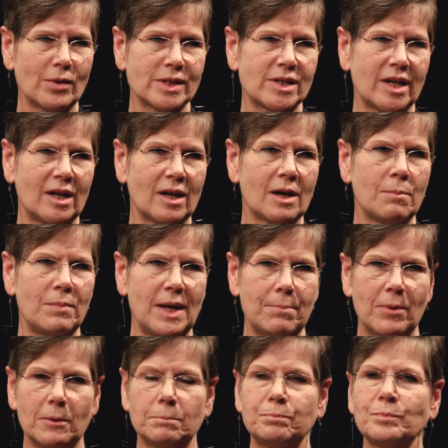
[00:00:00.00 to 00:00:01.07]
lowest income
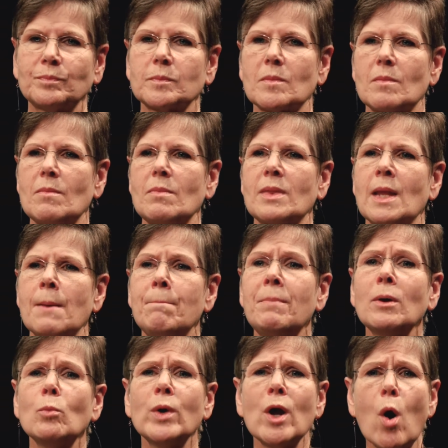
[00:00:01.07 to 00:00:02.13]
people.
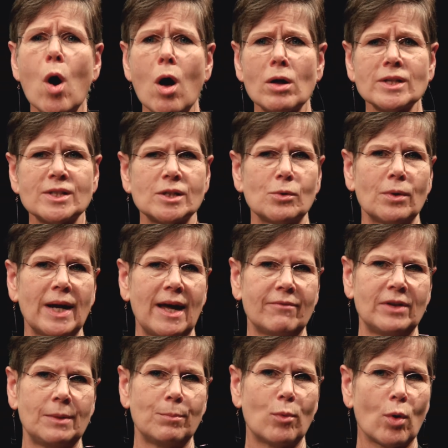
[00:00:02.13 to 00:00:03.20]
But we also
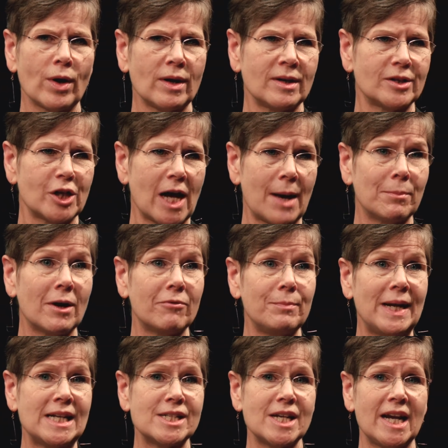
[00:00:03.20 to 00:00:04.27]
have an important job of
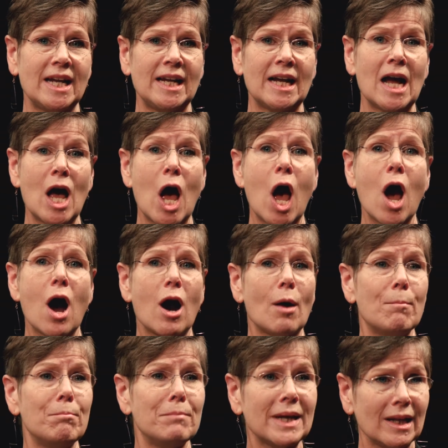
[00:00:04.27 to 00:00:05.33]
maintaining
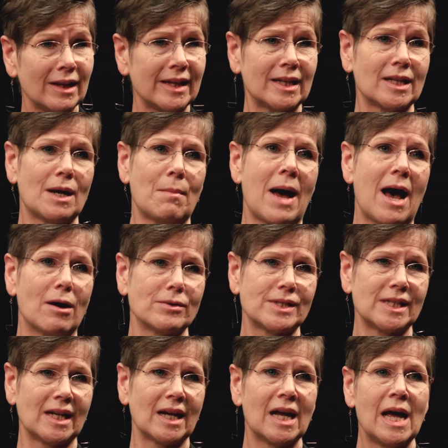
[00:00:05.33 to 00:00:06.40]
our middle income
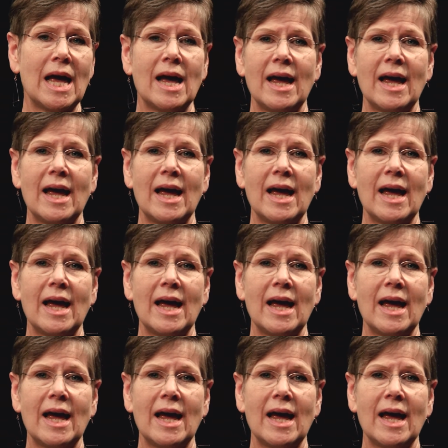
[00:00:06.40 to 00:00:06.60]
housing.